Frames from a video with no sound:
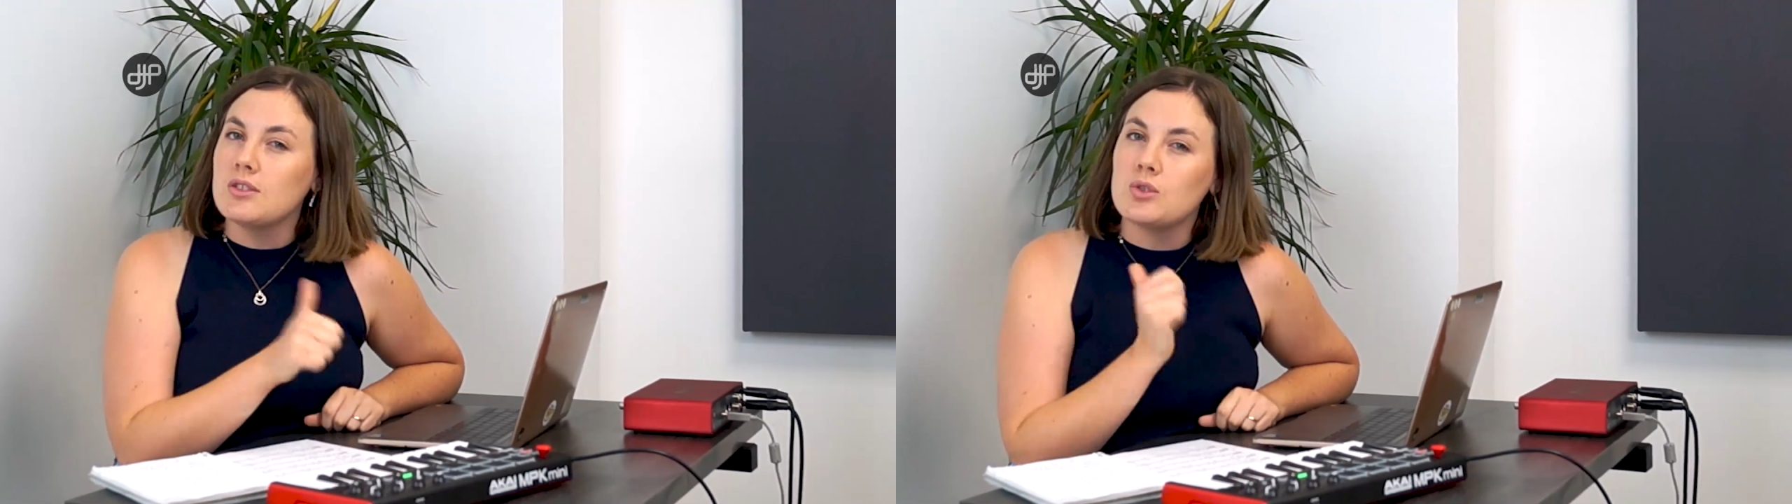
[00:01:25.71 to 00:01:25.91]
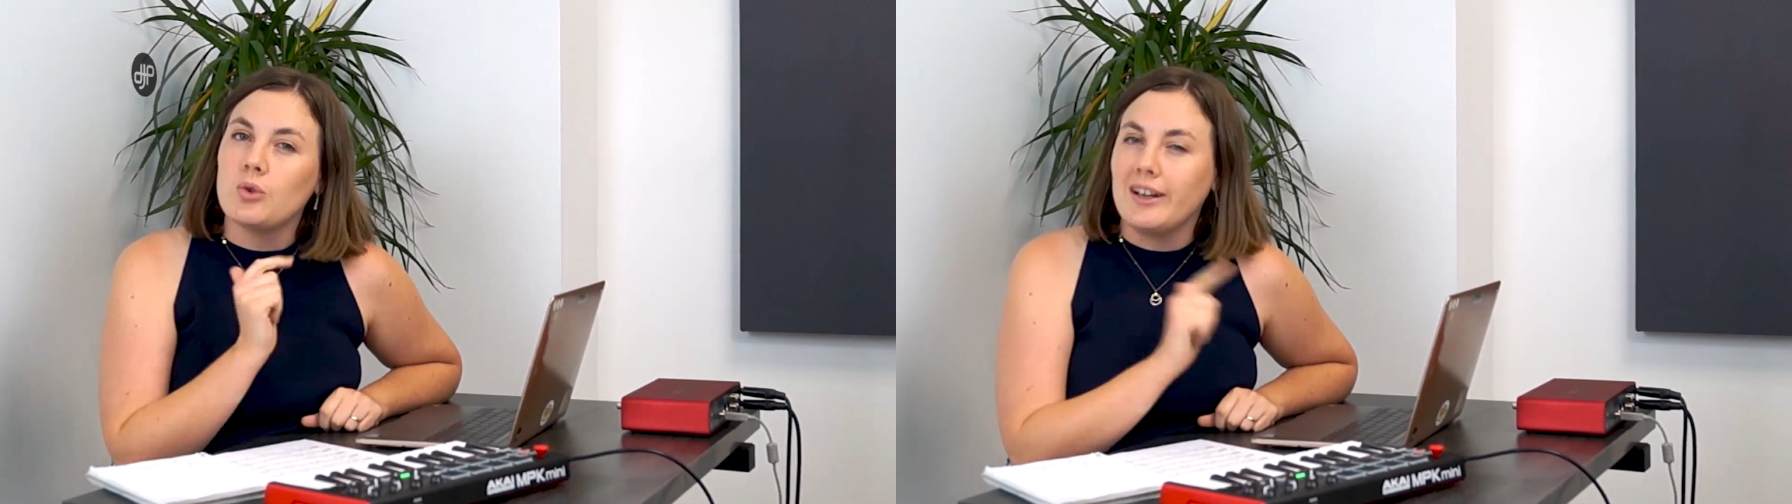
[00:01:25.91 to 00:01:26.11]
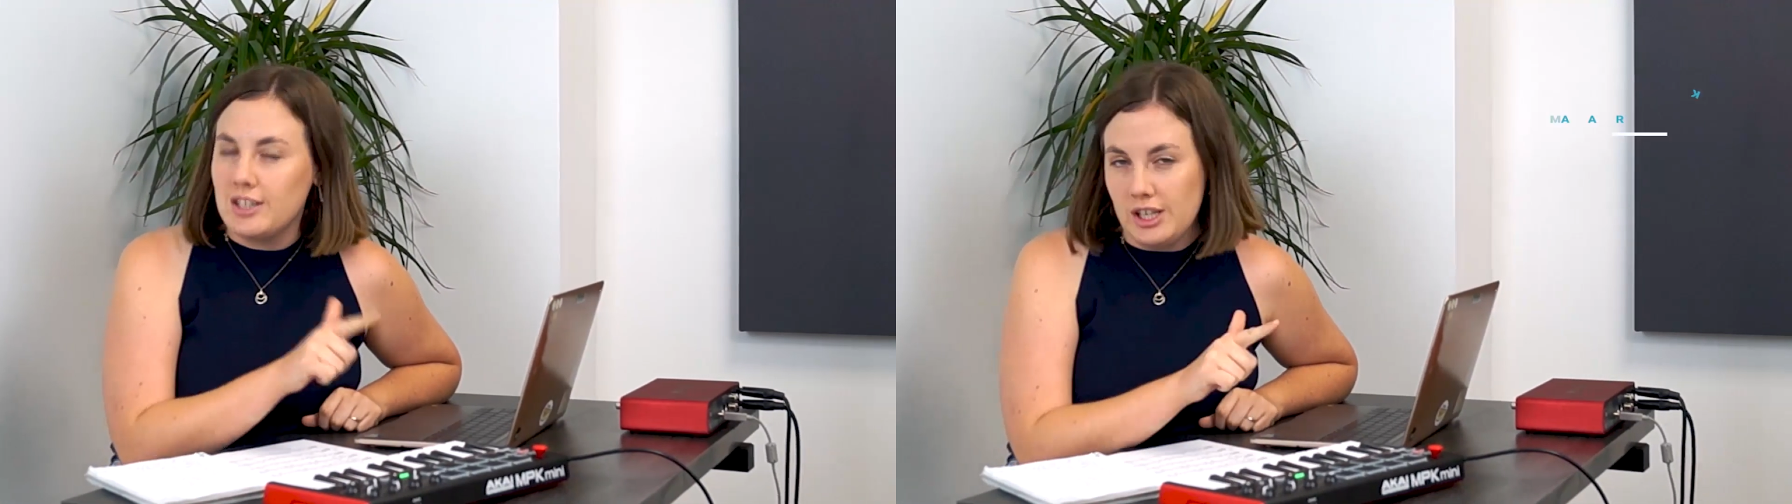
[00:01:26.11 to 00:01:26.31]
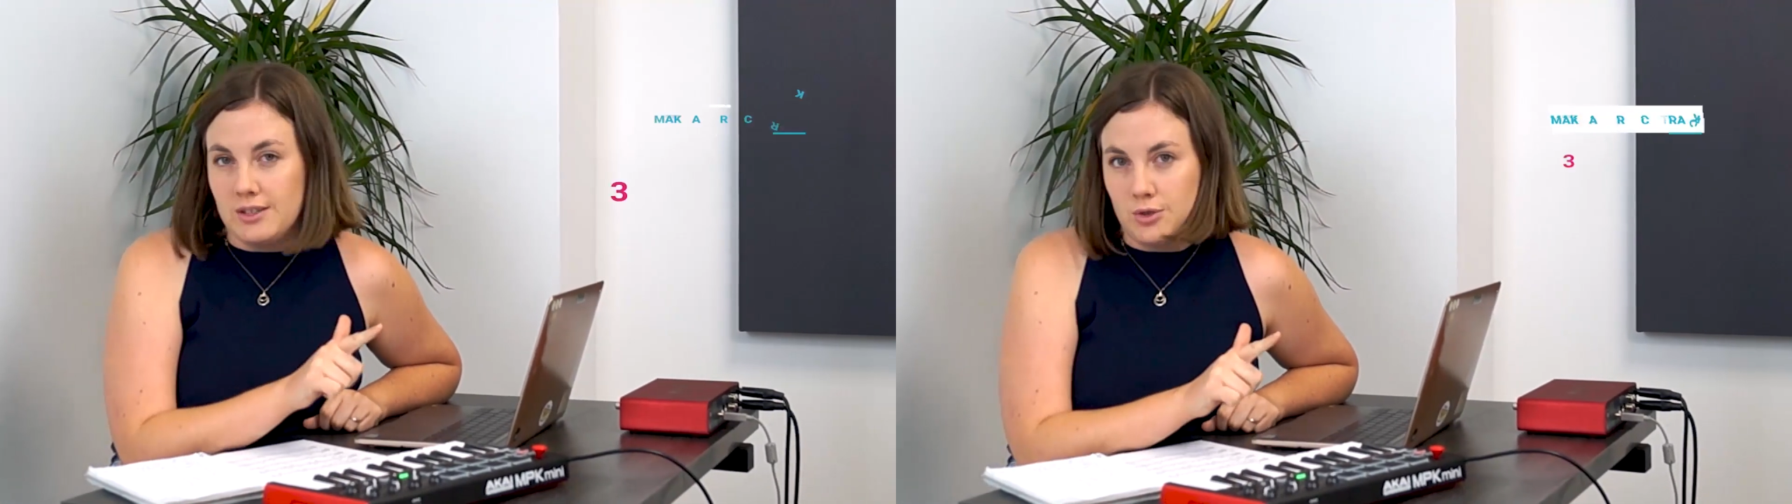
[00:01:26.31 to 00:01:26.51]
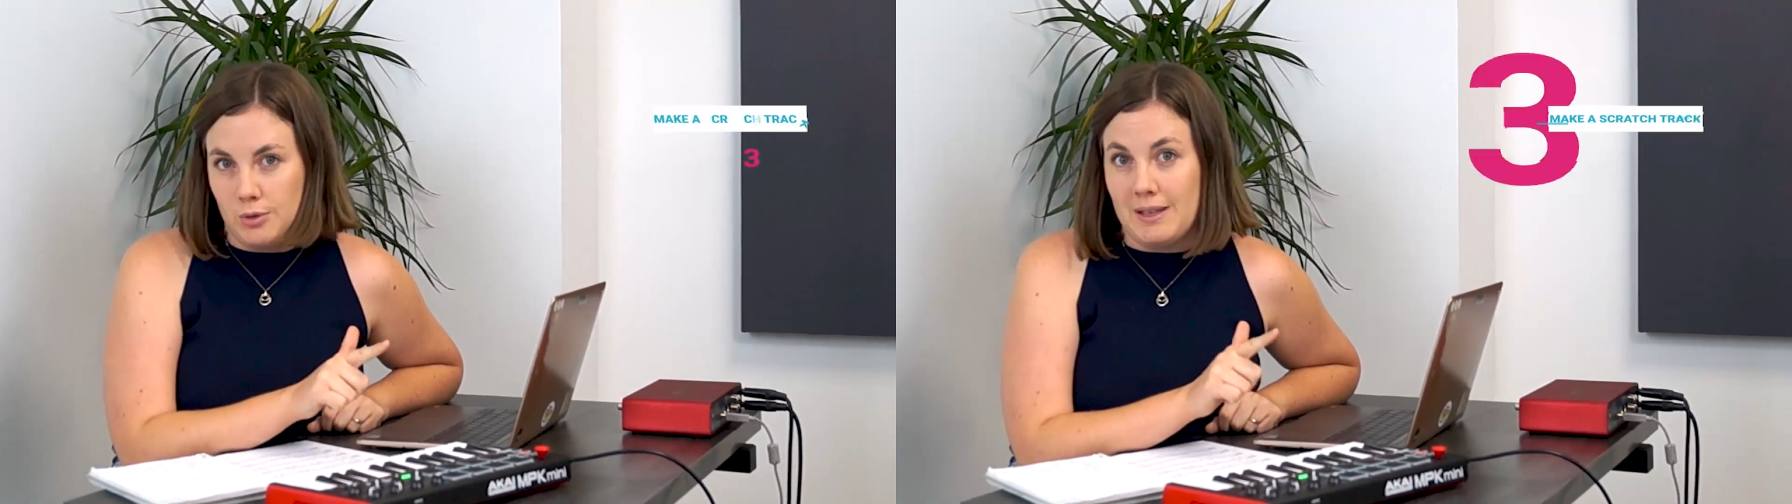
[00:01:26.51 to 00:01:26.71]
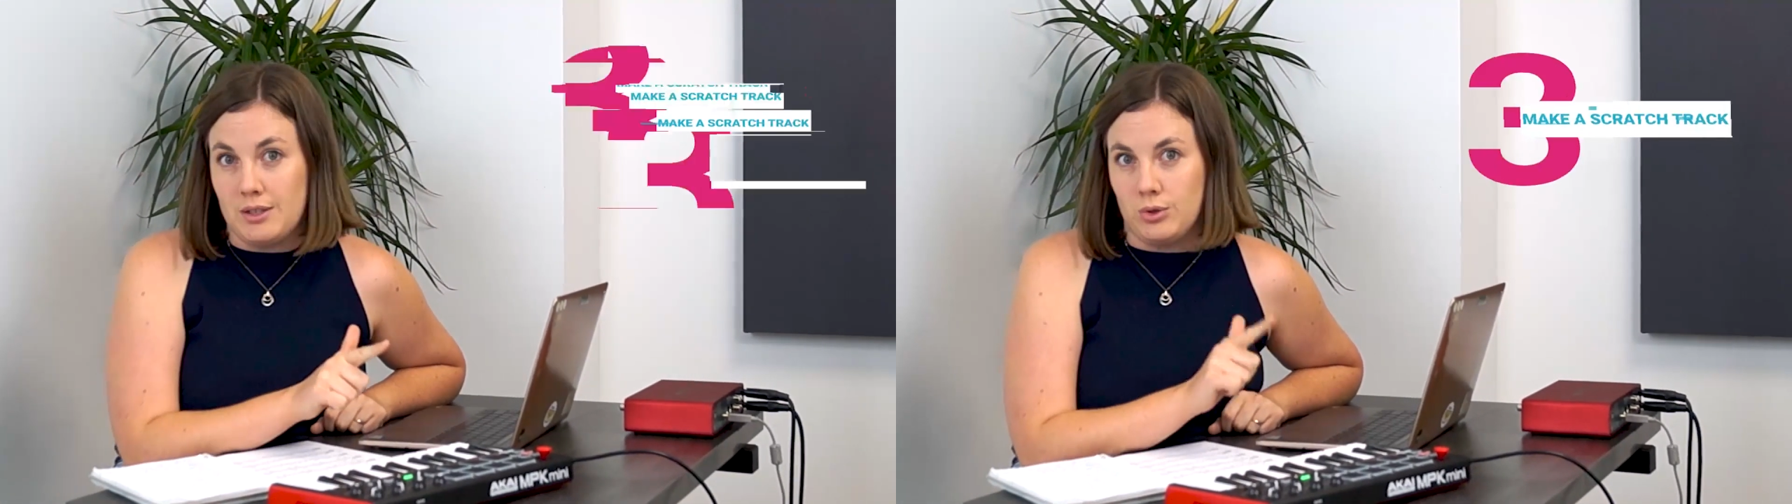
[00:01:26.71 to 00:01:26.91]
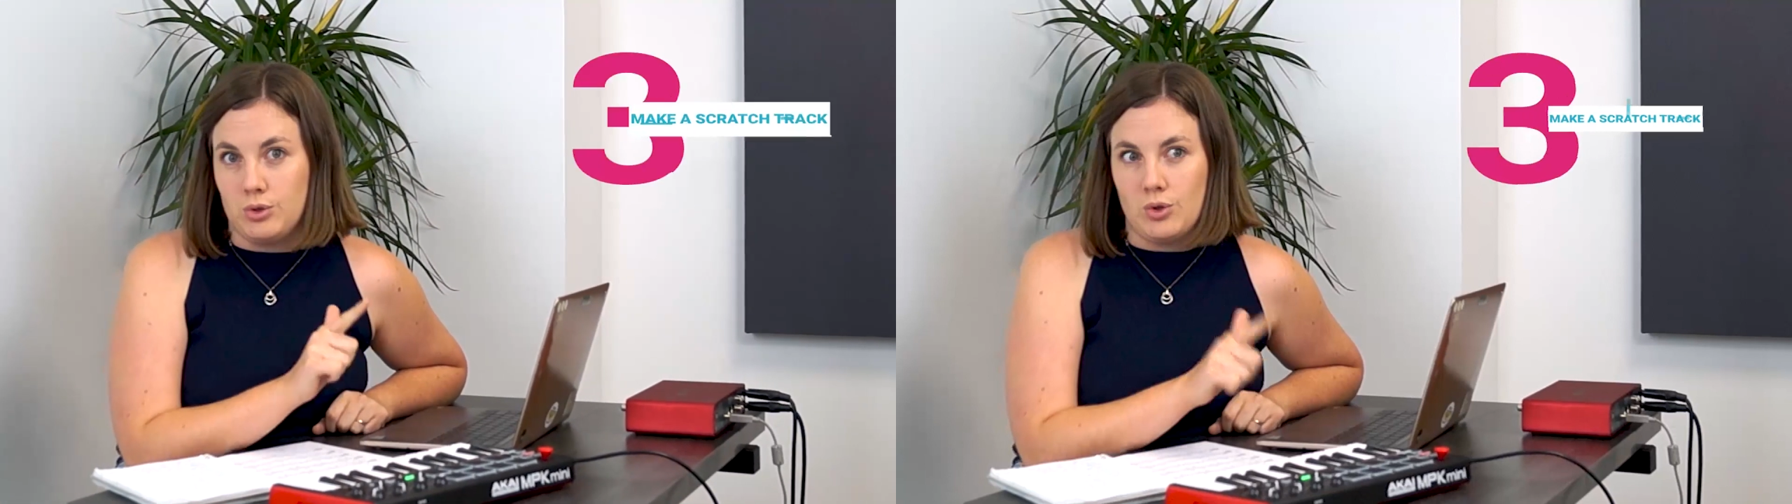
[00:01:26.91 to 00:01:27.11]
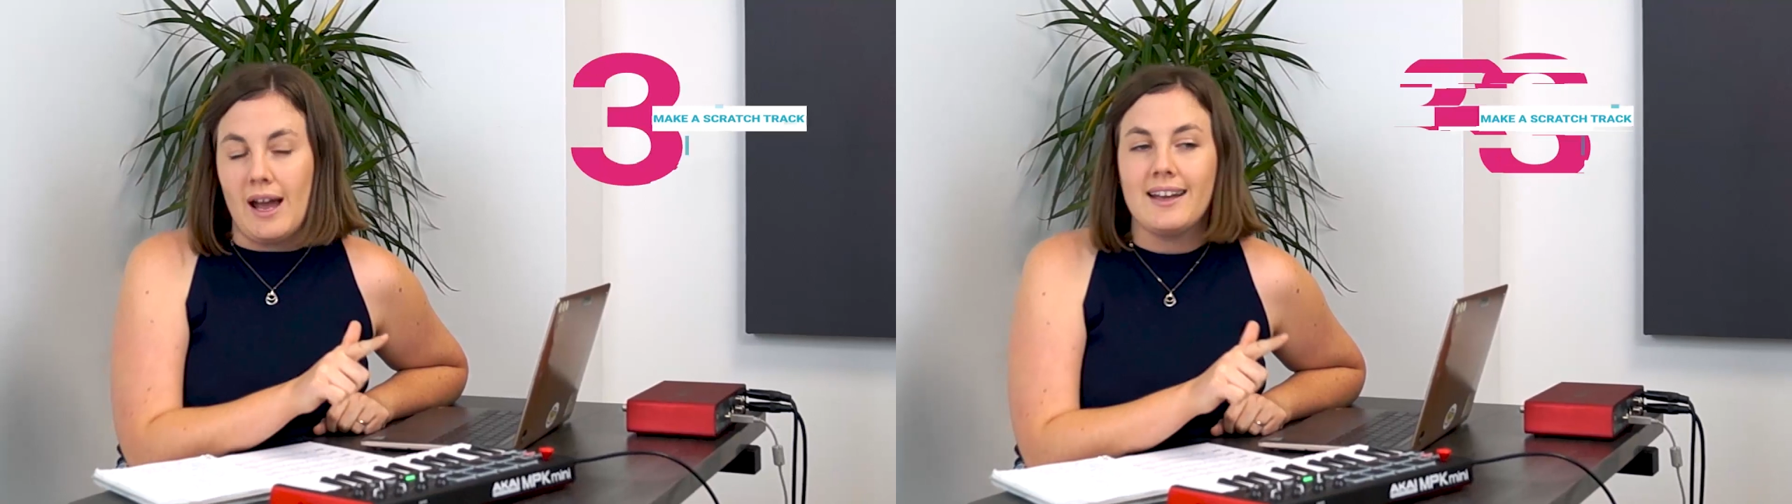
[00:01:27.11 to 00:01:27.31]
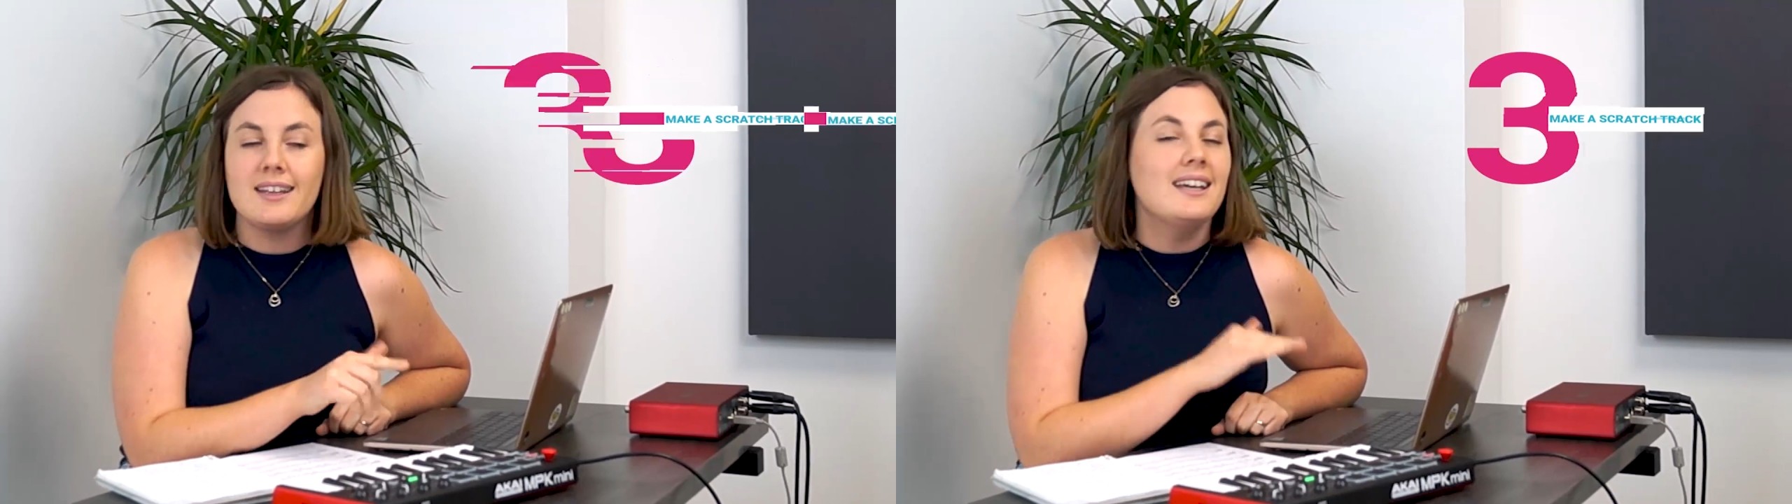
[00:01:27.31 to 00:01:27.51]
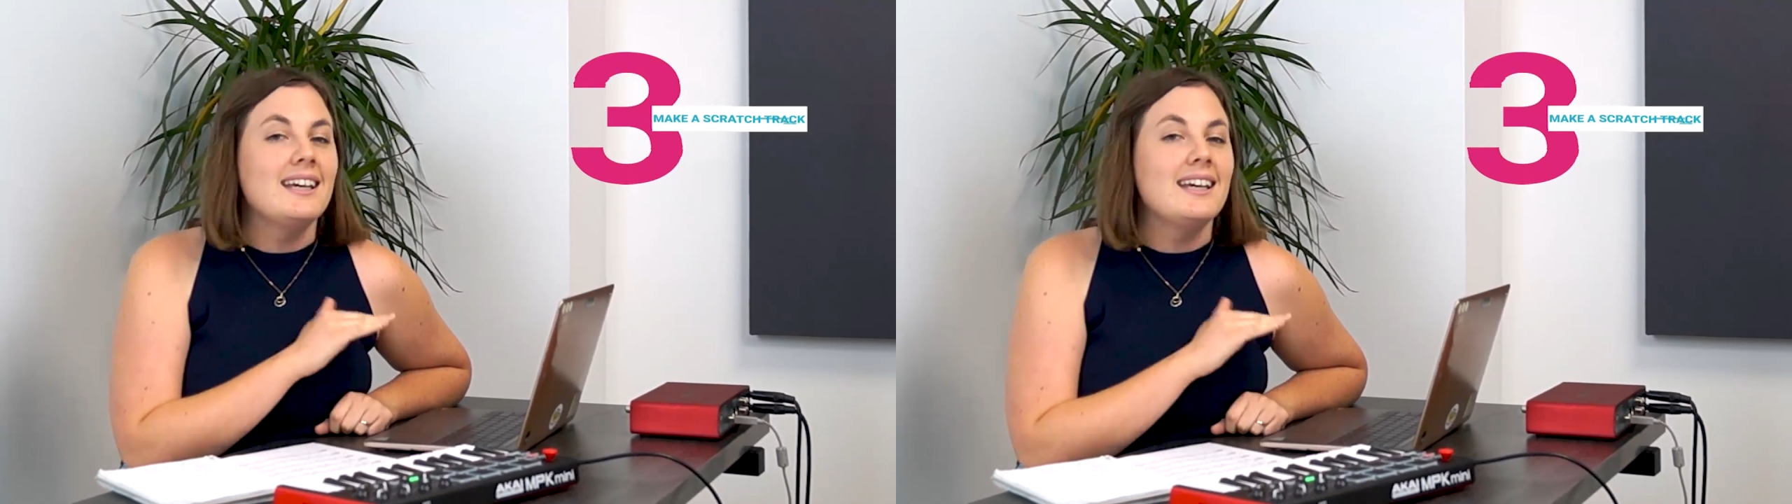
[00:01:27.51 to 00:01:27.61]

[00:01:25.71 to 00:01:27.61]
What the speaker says: scratch instrumental track.